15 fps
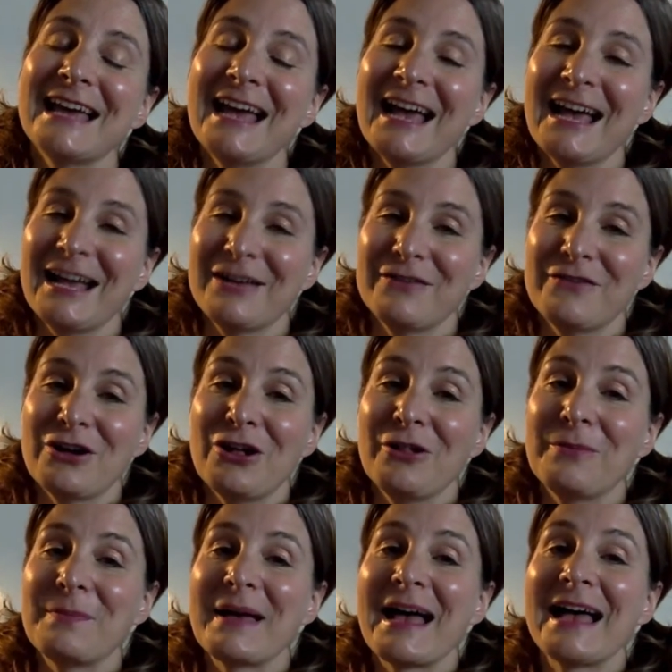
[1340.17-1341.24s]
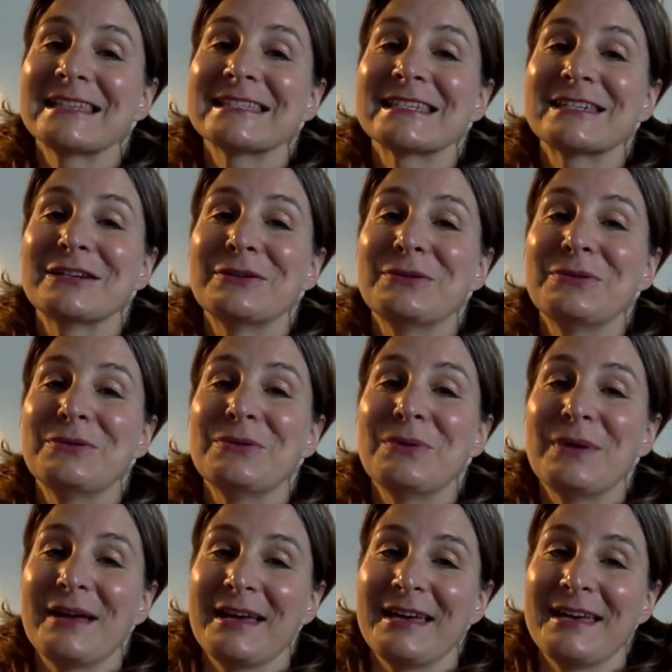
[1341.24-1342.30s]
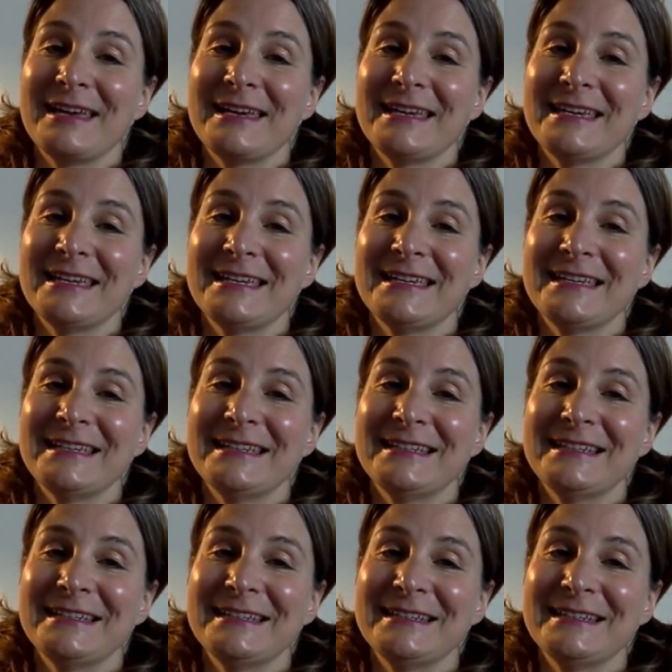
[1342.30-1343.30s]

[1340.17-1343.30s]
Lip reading: have all passed away.